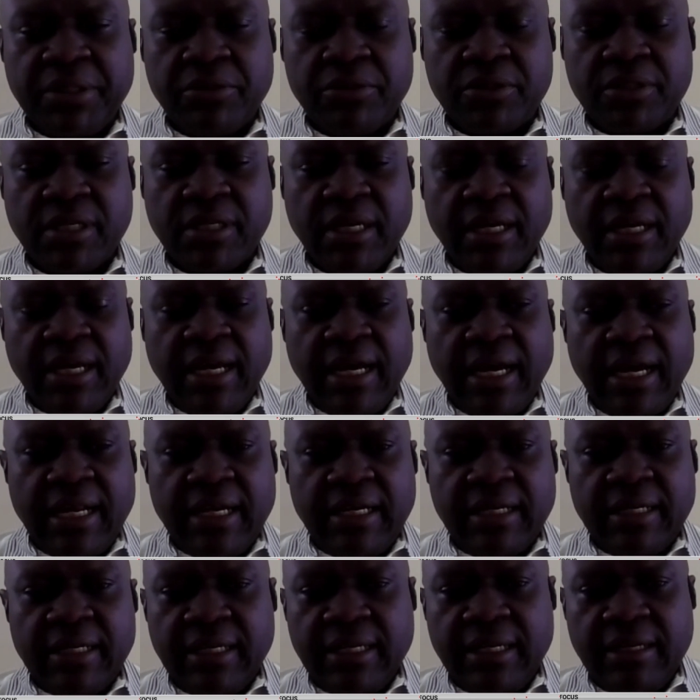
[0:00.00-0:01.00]
built,
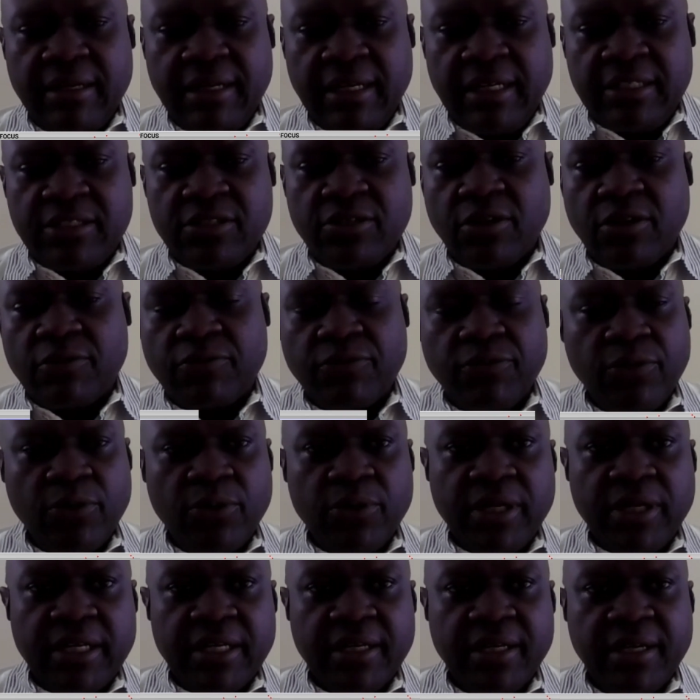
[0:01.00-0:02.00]
and it's not
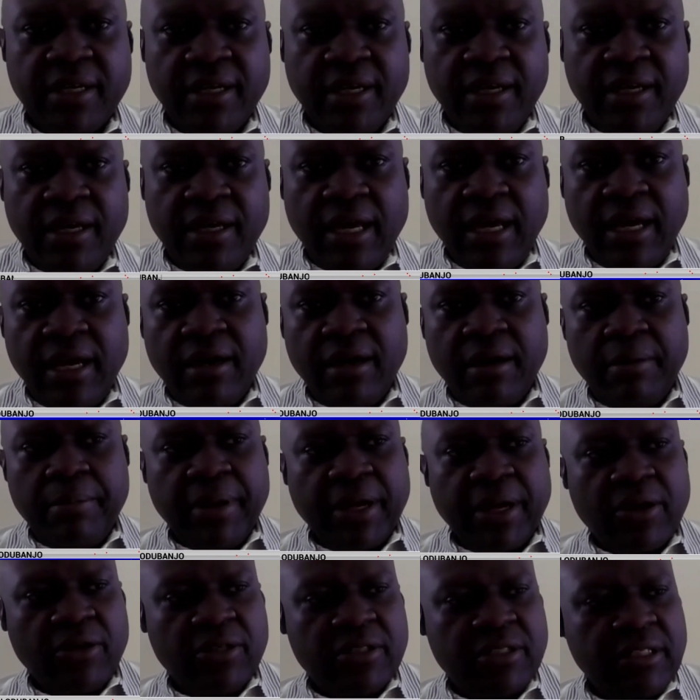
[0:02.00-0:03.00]
flowing
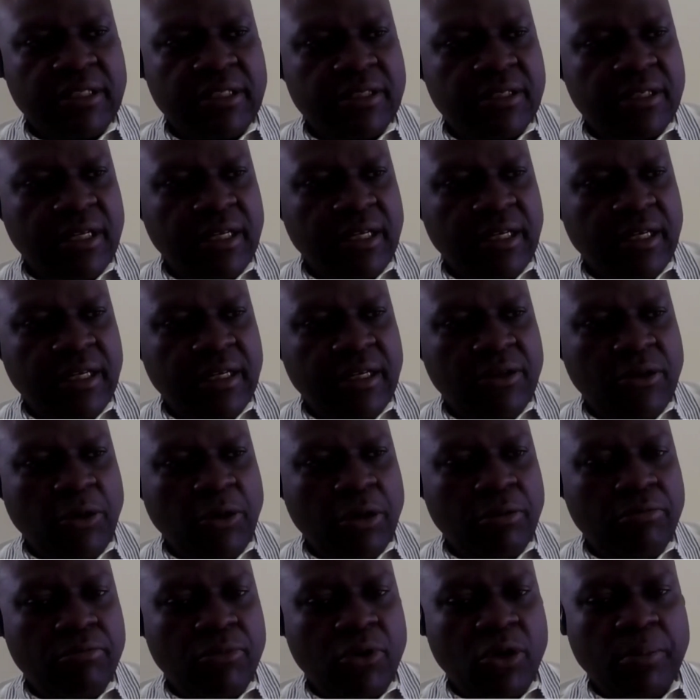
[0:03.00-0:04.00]
because
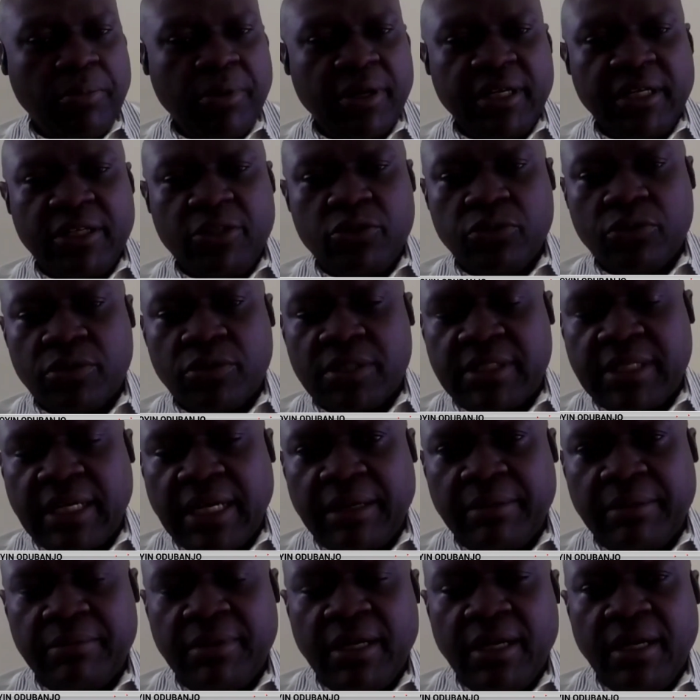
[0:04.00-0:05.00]
nobody took
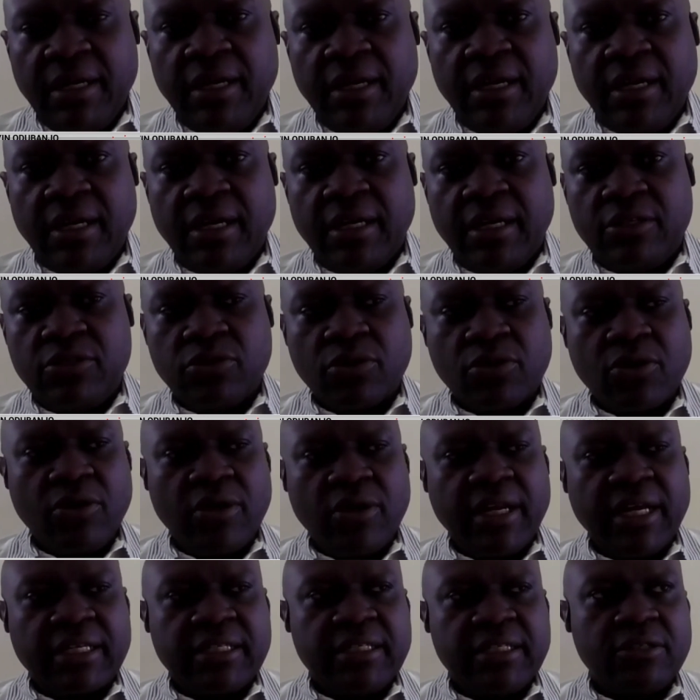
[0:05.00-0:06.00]
time to
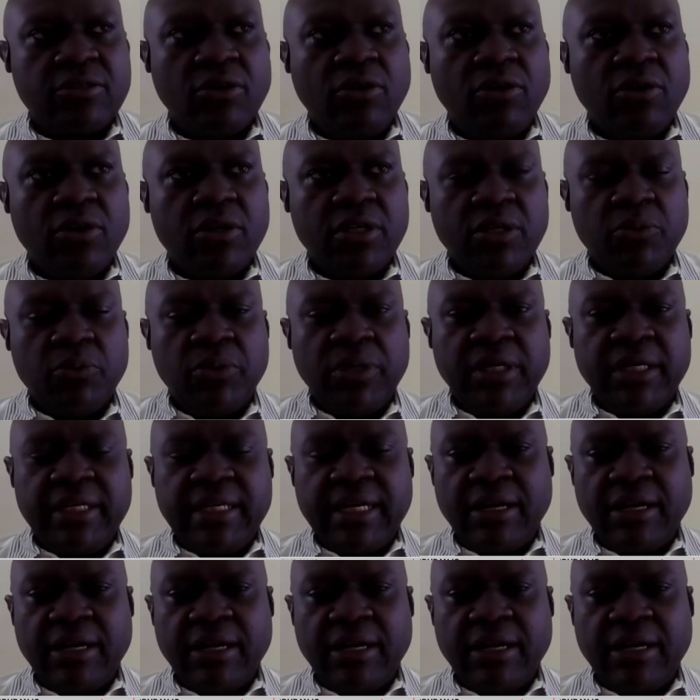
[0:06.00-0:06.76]
connect it all the way